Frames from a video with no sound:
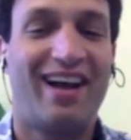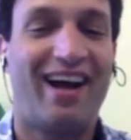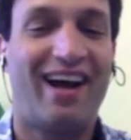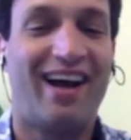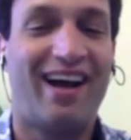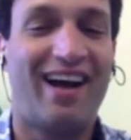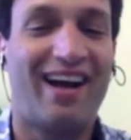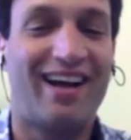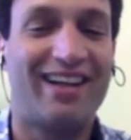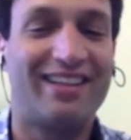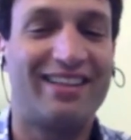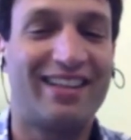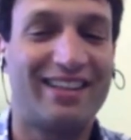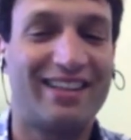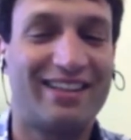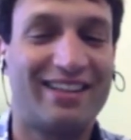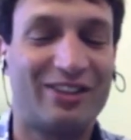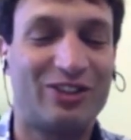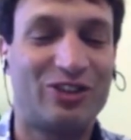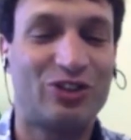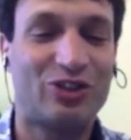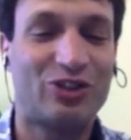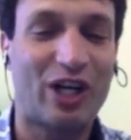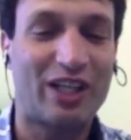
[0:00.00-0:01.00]
uh, that
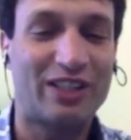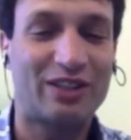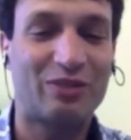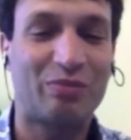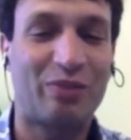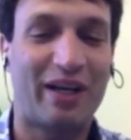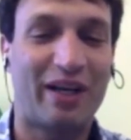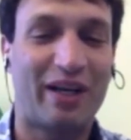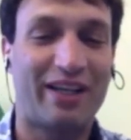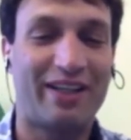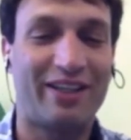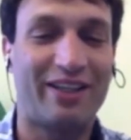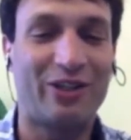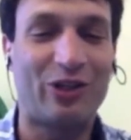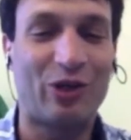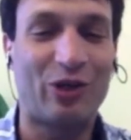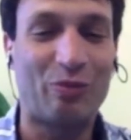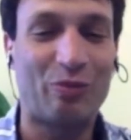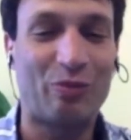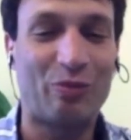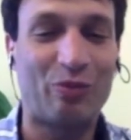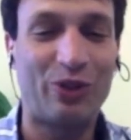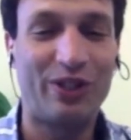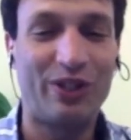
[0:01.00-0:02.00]
starts by you
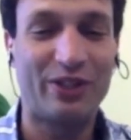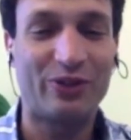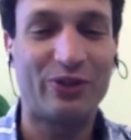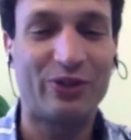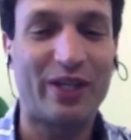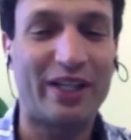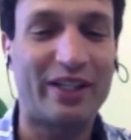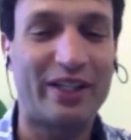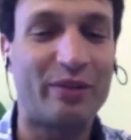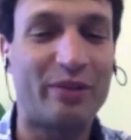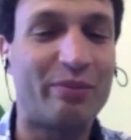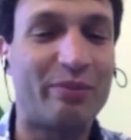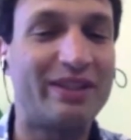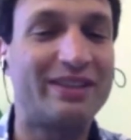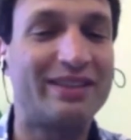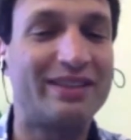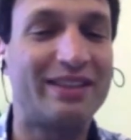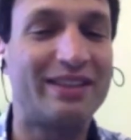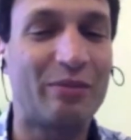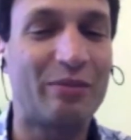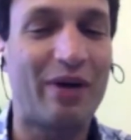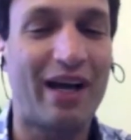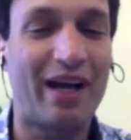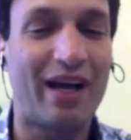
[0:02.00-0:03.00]
know putting together bits
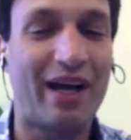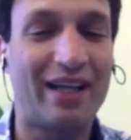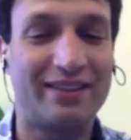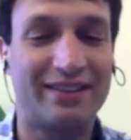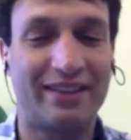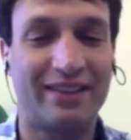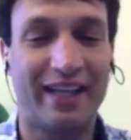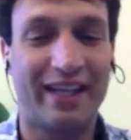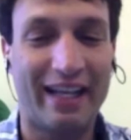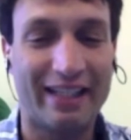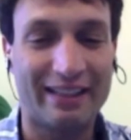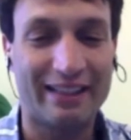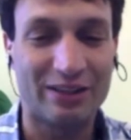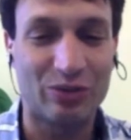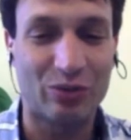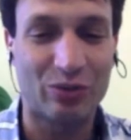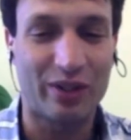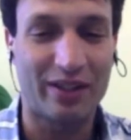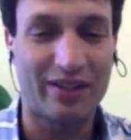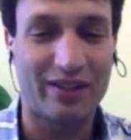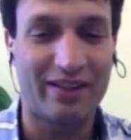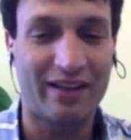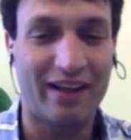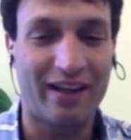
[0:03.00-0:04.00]
and bytes and ends
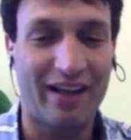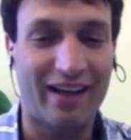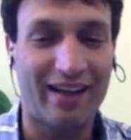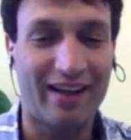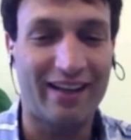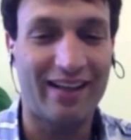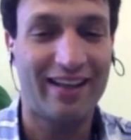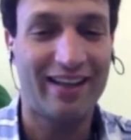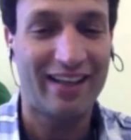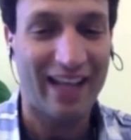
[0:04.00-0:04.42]
with uh,